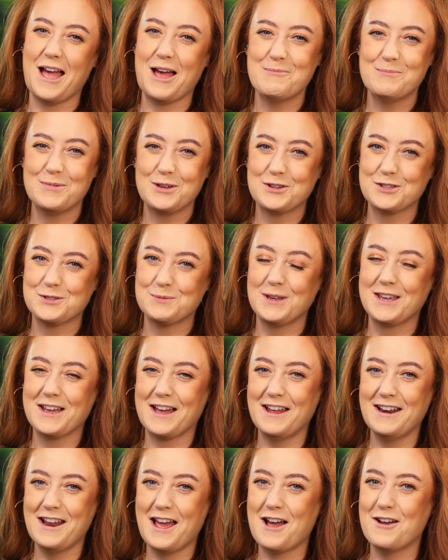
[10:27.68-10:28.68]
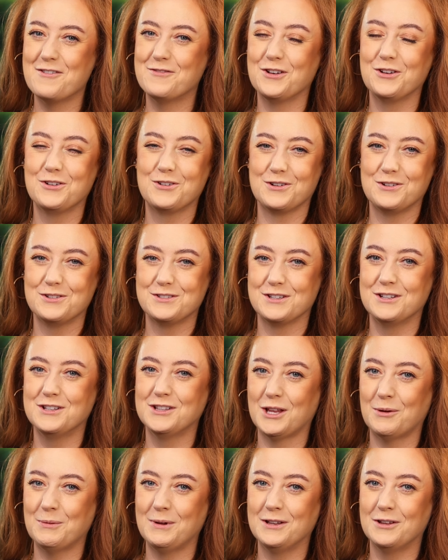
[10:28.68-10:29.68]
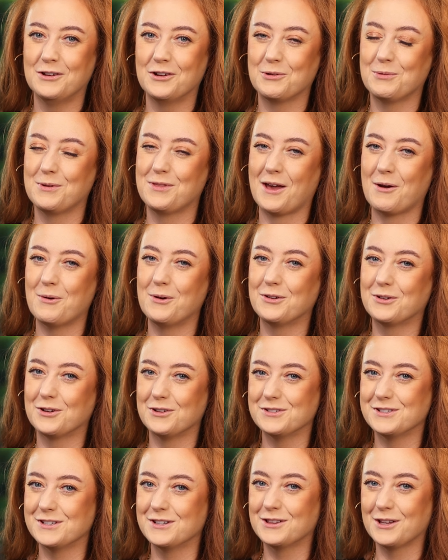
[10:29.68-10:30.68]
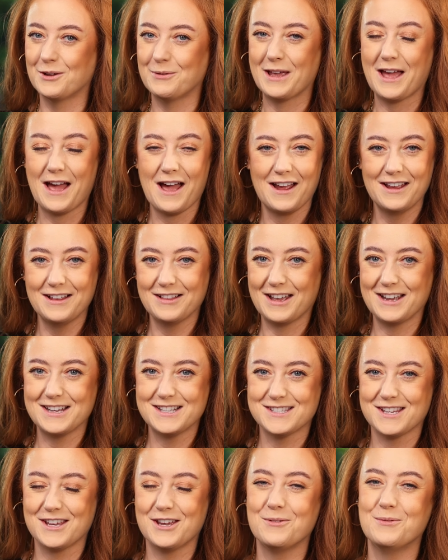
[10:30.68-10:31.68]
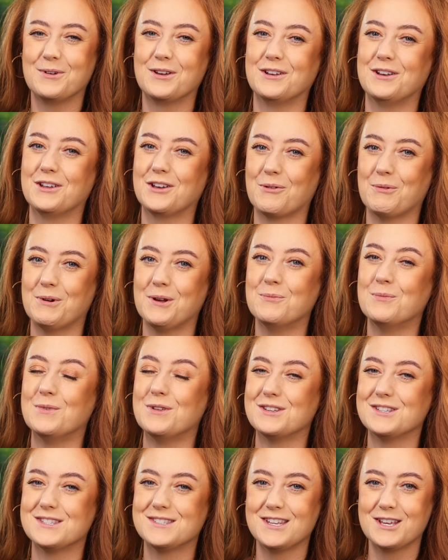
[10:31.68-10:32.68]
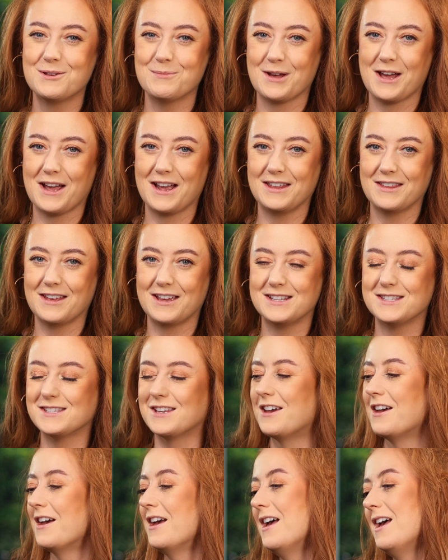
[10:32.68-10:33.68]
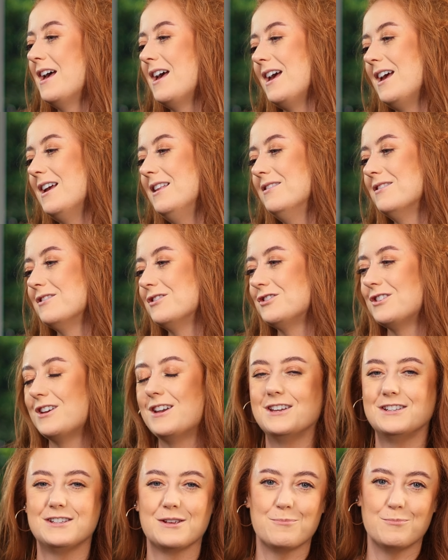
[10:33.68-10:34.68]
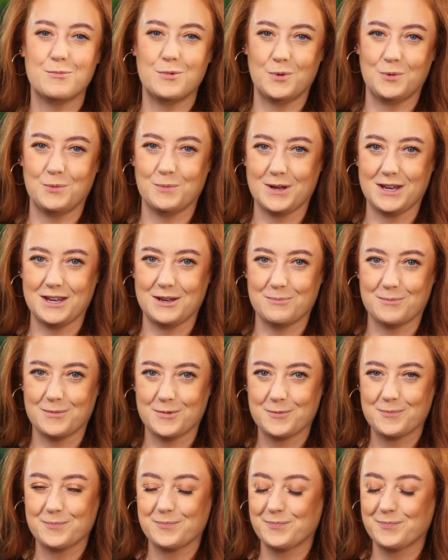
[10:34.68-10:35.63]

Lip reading: And because we can't have a golden glowy look without a golden glowy highlighter, we're going to go in with a Sigma highlighter in the shade Moonbeam.